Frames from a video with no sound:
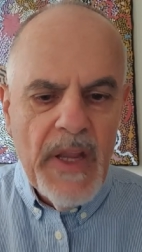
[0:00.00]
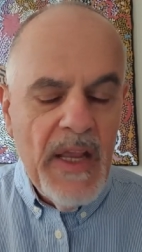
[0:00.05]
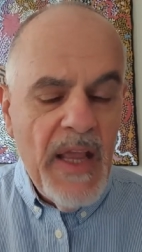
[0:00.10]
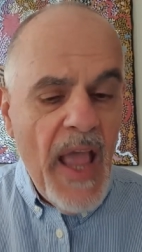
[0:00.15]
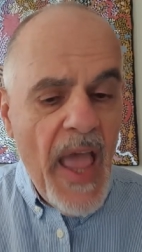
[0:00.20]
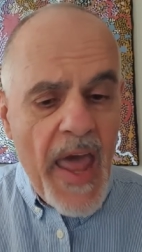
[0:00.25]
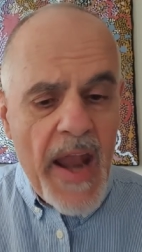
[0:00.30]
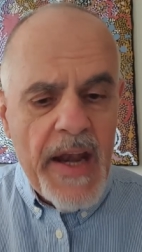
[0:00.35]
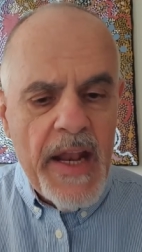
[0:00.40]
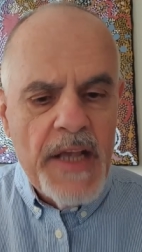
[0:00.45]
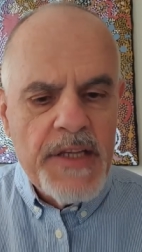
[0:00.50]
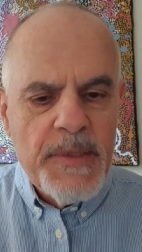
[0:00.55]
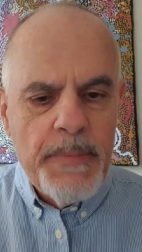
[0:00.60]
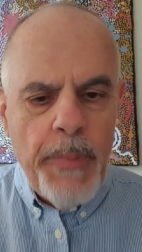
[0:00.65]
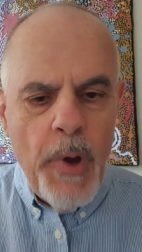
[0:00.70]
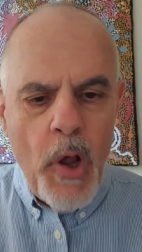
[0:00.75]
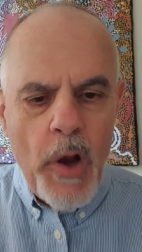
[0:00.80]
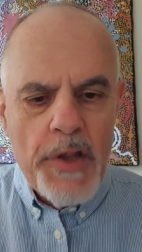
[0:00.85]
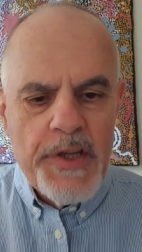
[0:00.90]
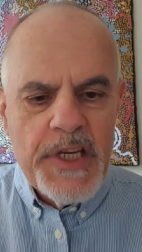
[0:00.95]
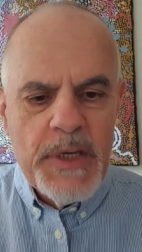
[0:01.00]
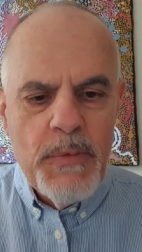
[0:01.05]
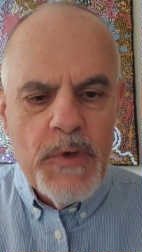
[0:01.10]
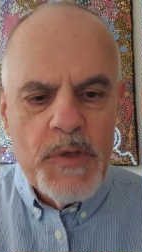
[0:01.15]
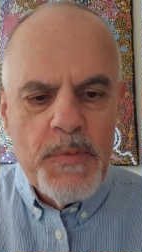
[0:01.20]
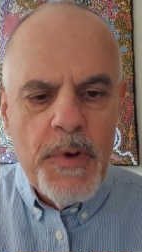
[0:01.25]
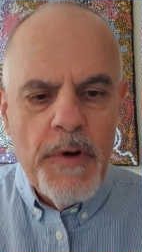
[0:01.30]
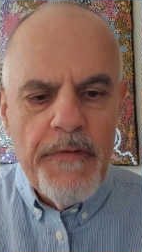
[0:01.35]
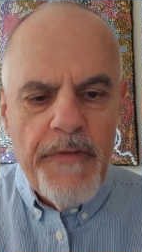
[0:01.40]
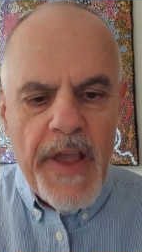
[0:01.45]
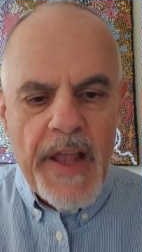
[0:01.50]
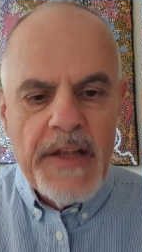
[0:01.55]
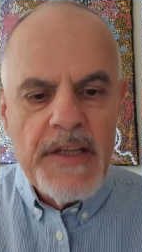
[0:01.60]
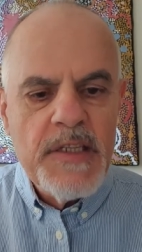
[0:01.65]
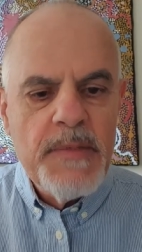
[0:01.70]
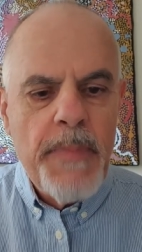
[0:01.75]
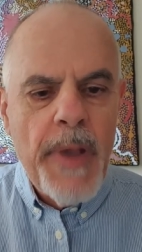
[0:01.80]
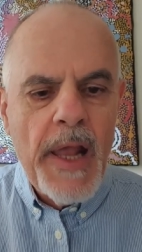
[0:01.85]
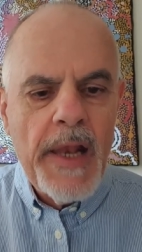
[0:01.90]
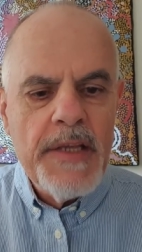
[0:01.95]
And it has a policy which prevents
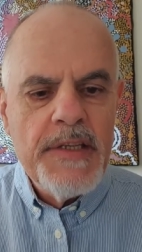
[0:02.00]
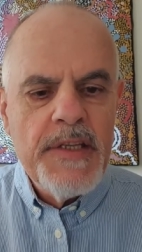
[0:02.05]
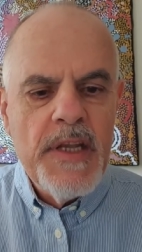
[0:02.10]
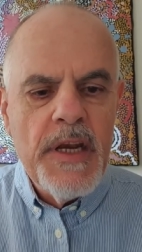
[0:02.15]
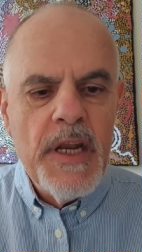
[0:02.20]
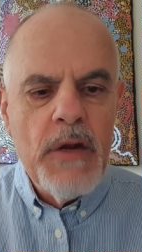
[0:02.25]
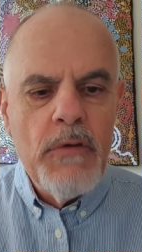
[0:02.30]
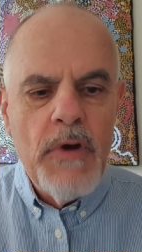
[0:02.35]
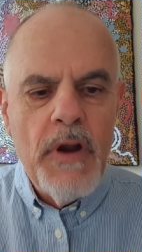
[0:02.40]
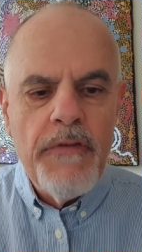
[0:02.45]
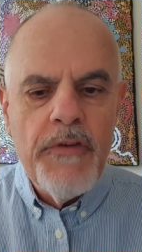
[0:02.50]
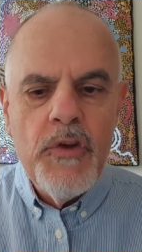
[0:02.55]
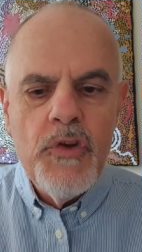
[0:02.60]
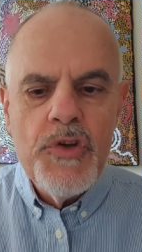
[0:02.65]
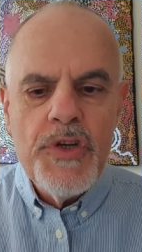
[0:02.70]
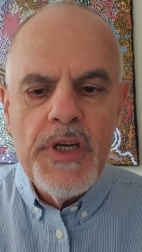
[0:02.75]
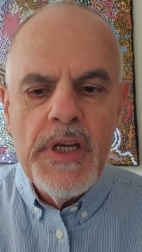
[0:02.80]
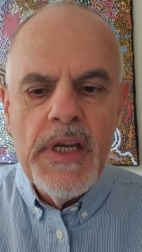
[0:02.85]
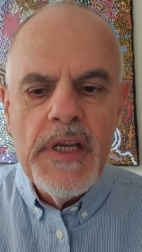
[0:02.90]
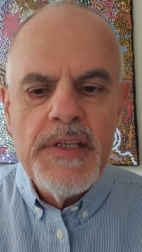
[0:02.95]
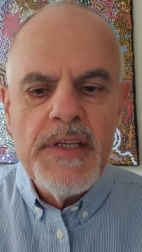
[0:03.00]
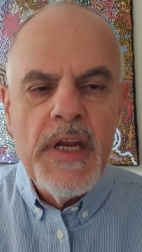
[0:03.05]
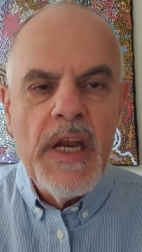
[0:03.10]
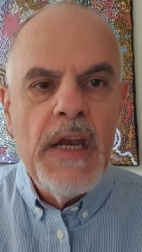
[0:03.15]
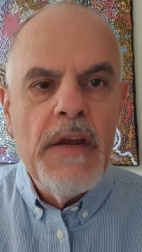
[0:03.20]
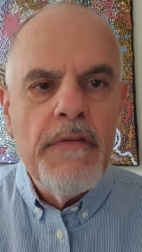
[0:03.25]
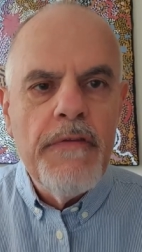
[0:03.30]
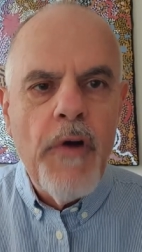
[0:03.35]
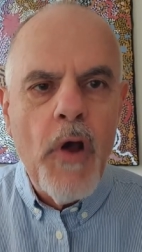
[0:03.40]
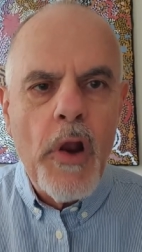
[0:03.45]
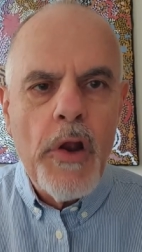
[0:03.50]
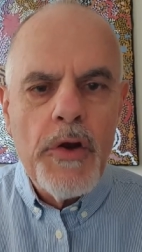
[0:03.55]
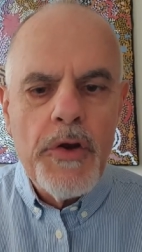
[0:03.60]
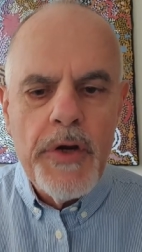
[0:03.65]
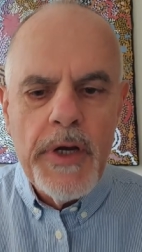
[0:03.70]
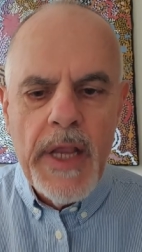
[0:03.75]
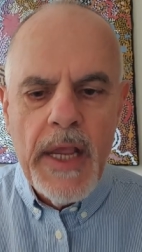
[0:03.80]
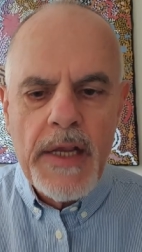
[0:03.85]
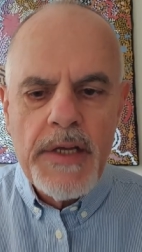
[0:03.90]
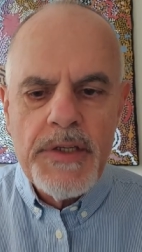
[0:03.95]
Palestinian refugees and
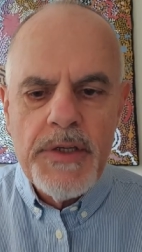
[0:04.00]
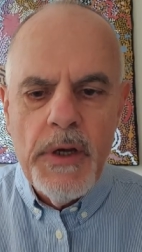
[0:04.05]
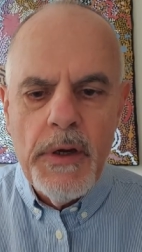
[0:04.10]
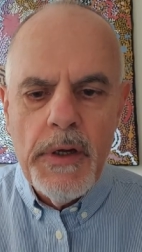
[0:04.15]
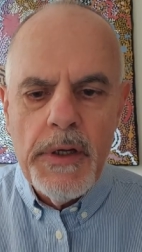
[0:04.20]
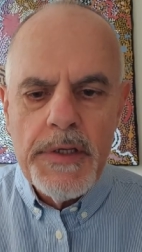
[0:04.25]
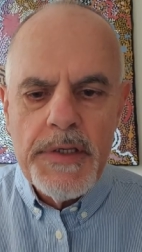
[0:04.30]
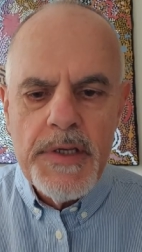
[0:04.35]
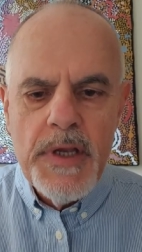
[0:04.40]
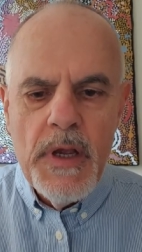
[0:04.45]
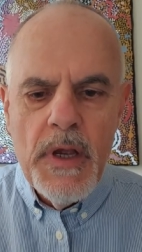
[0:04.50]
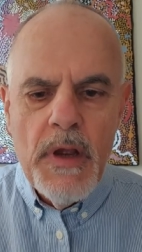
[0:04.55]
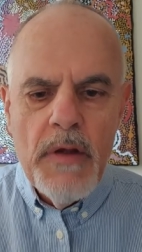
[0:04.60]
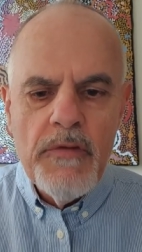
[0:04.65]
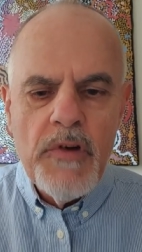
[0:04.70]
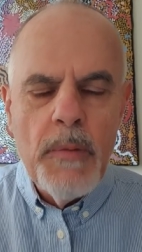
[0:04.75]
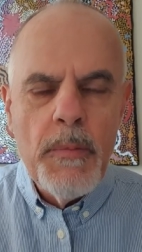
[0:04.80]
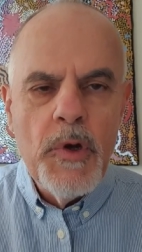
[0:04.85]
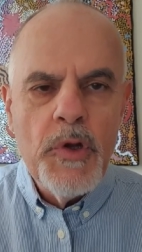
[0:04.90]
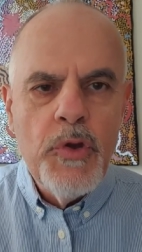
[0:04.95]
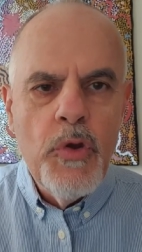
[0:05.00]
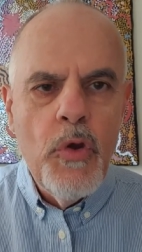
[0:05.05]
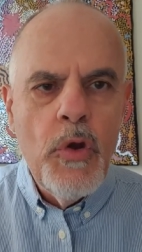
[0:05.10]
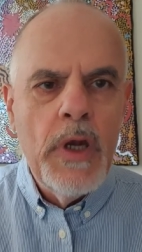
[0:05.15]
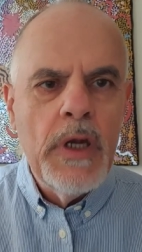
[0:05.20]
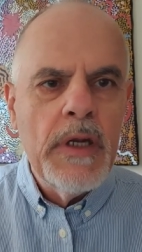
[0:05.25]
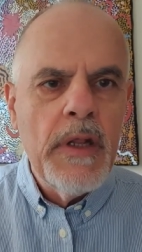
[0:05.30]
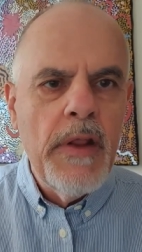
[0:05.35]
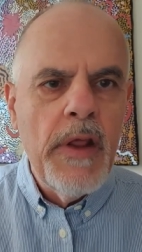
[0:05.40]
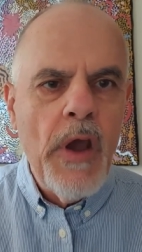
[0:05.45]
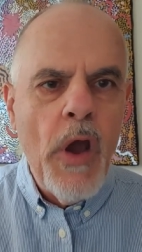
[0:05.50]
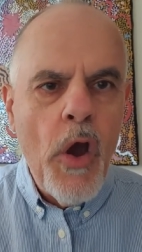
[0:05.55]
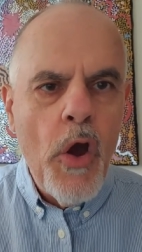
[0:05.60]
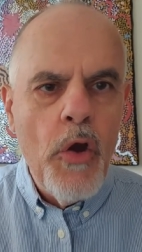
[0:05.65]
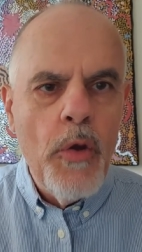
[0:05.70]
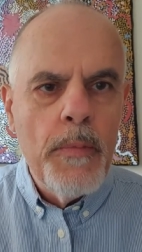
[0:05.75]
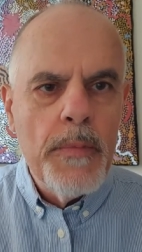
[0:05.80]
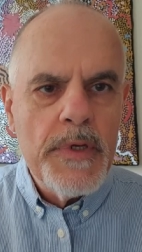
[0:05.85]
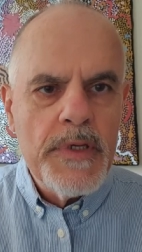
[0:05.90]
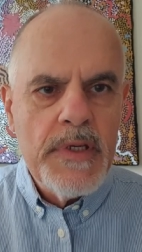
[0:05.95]
involuntary exiles from returning to their
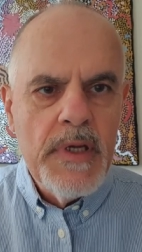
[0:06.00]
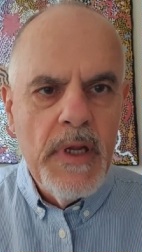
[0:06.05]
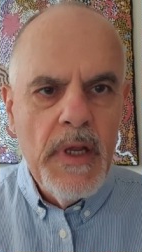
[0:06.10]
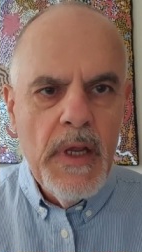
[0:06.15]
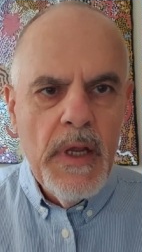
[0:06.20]
homes.